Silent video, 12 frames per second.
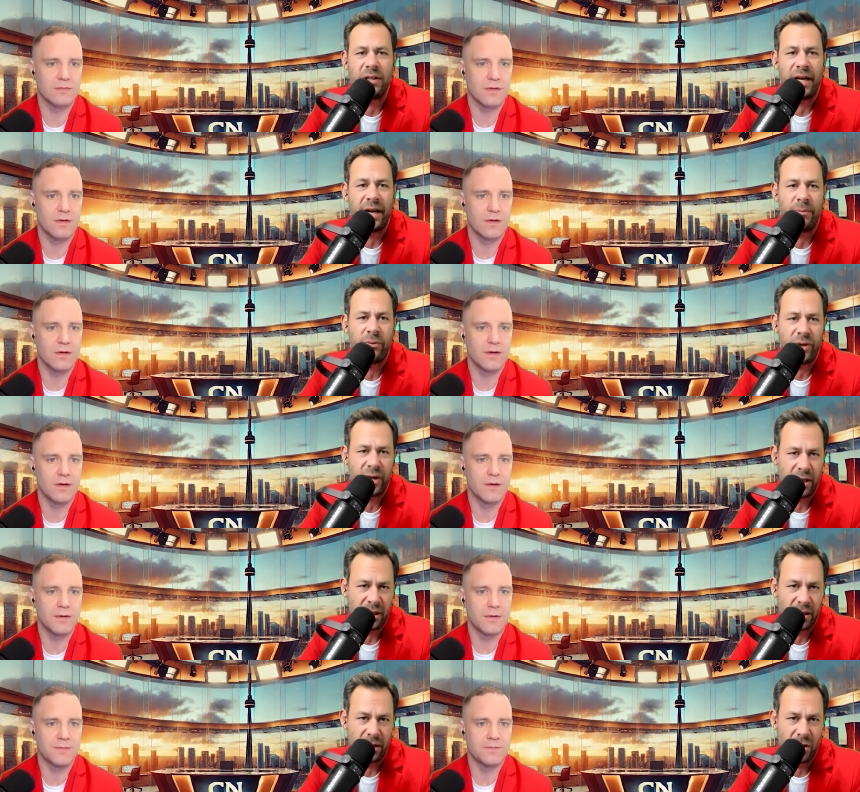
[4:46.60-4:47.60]
Speaker 1: the damn
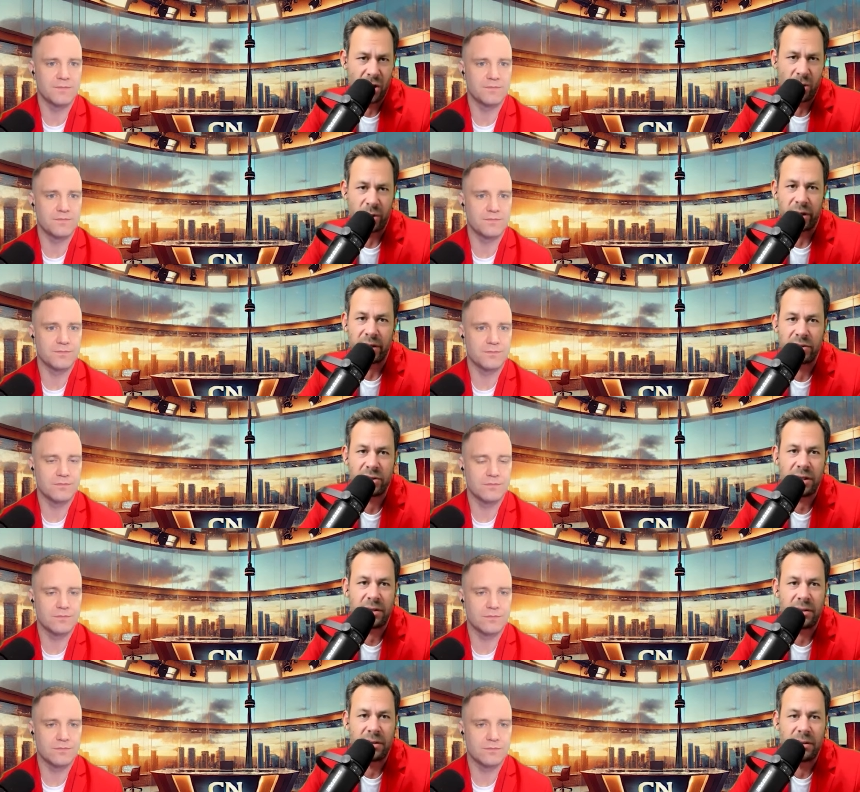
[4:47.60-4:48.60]
thing going isn't
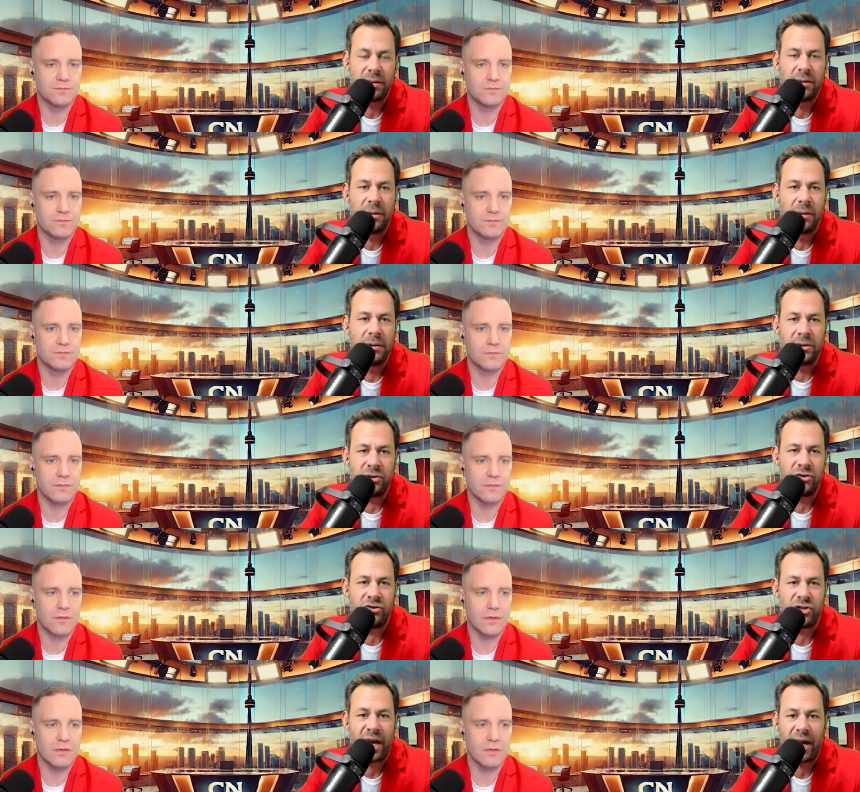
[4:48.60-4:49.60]
it doesn't it
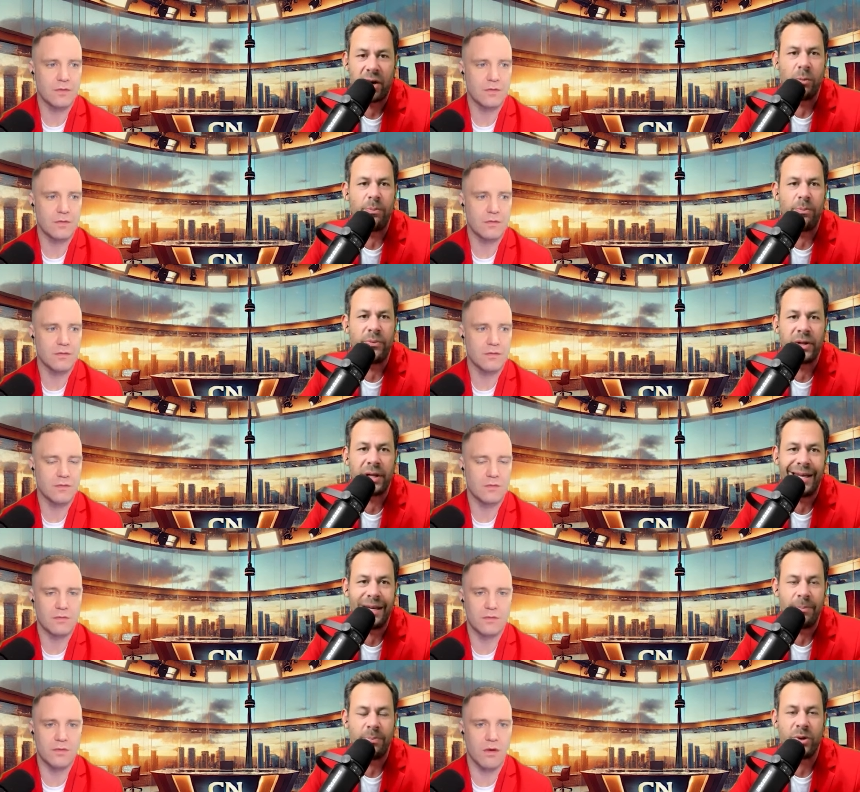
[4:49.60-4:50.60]
just help
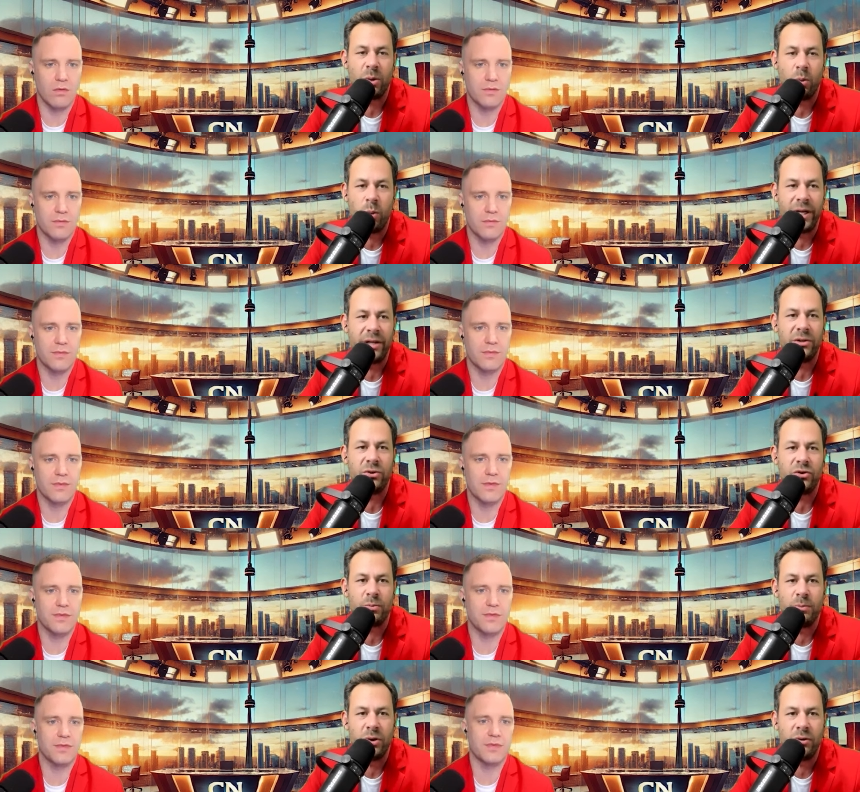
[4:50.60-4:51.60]
keep no. the
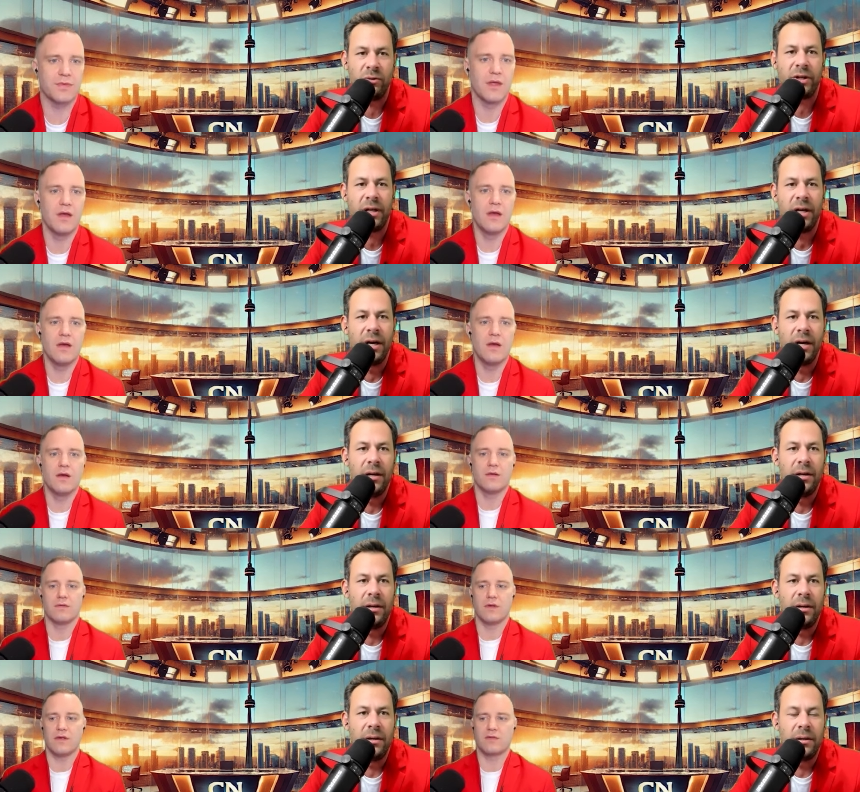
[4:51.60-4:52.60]
wheels moving
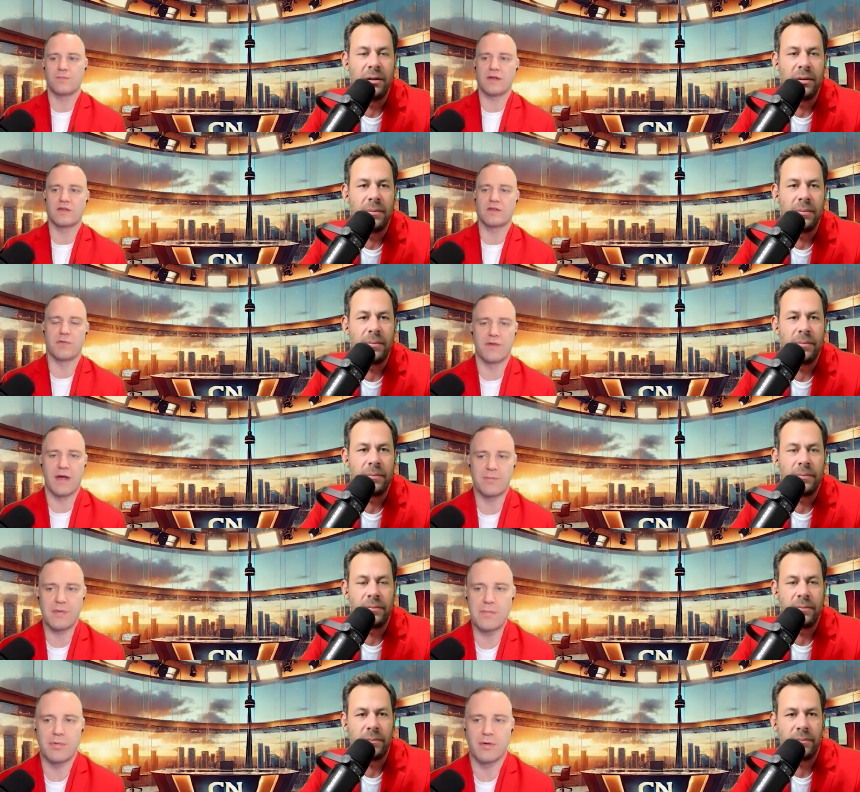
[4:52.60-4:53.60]
Speaker 2: it's it's to prevent
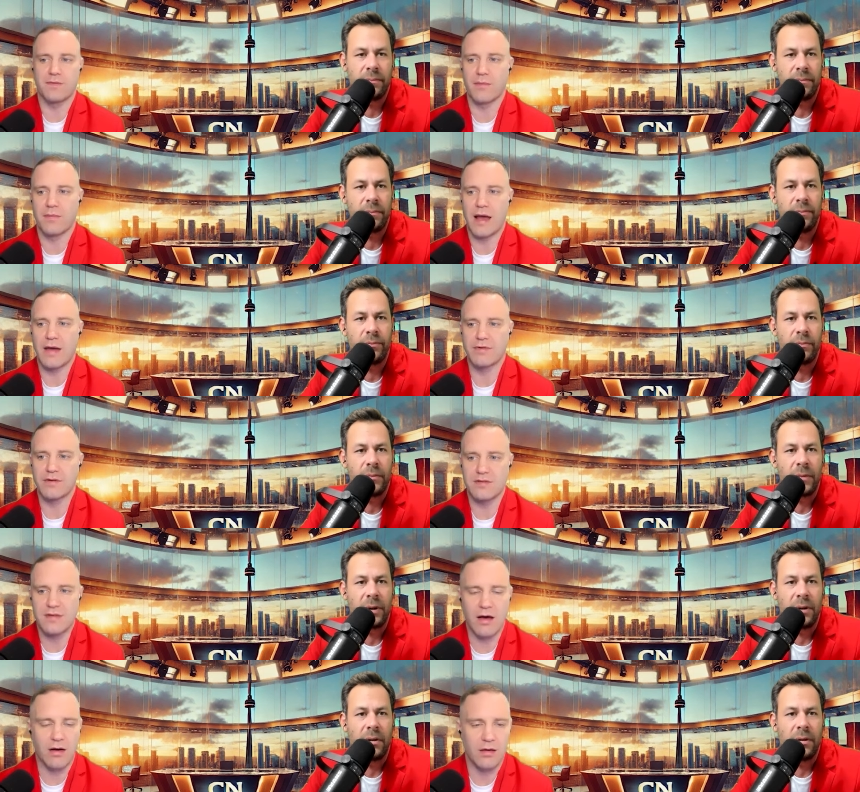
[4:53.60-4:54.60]
people from having to
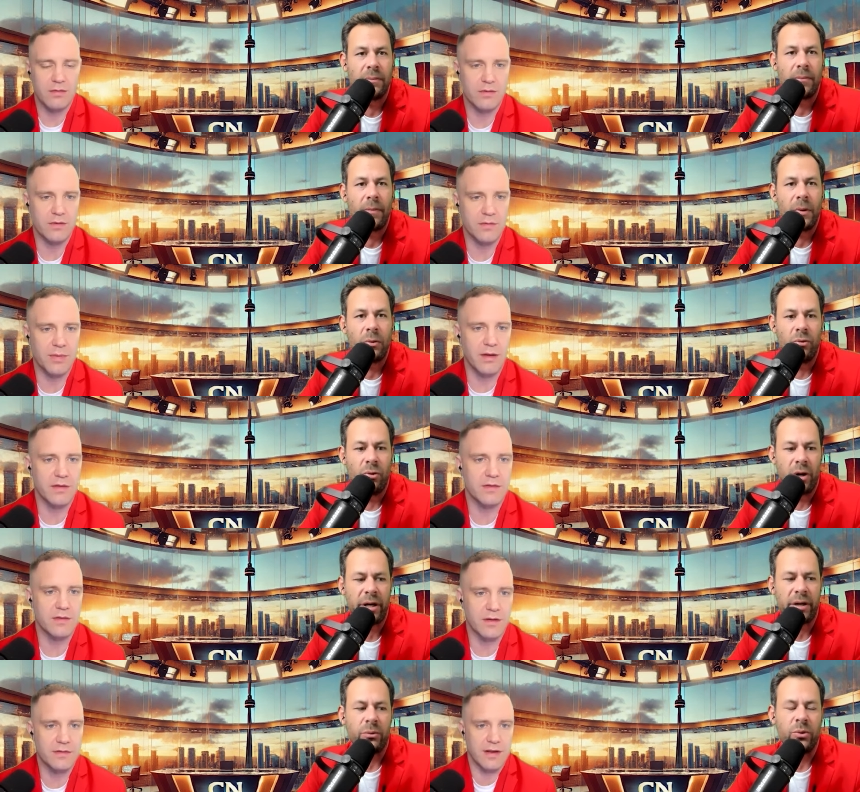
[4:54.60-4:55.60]
sell. So it's about it's,
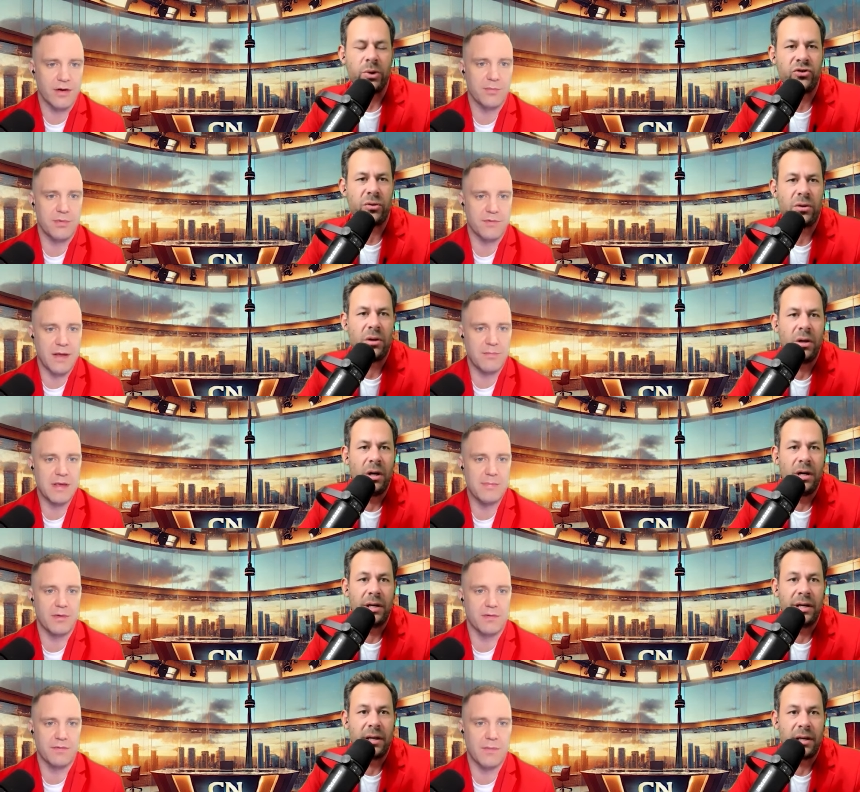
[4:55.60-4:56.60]
right, it's there to prevent
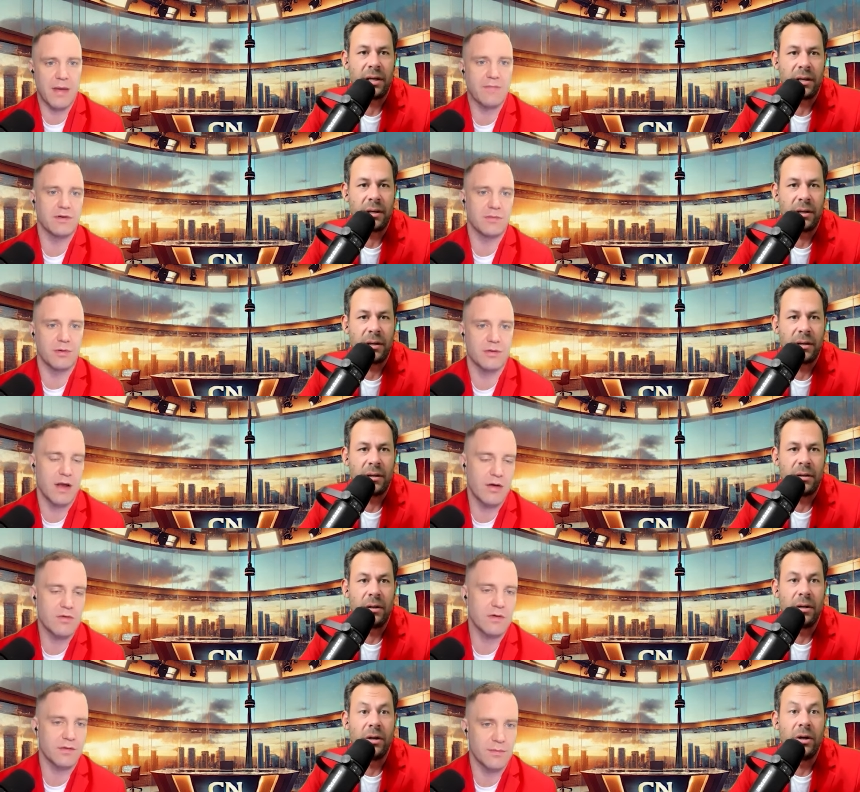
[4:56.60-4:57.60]
people from having to put their
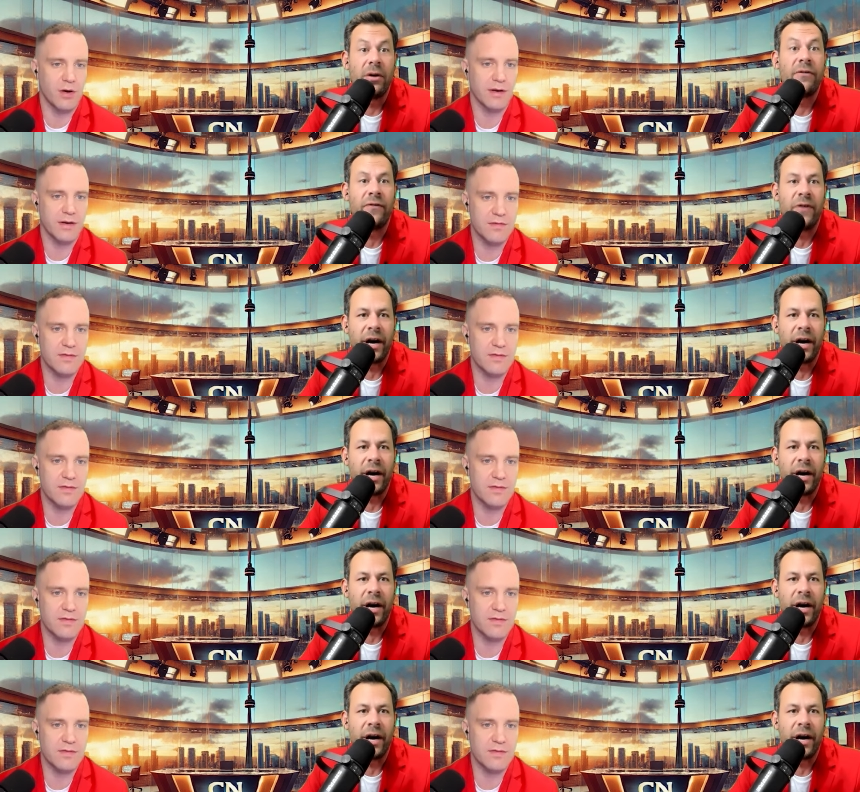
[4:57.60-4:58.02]
house on the market and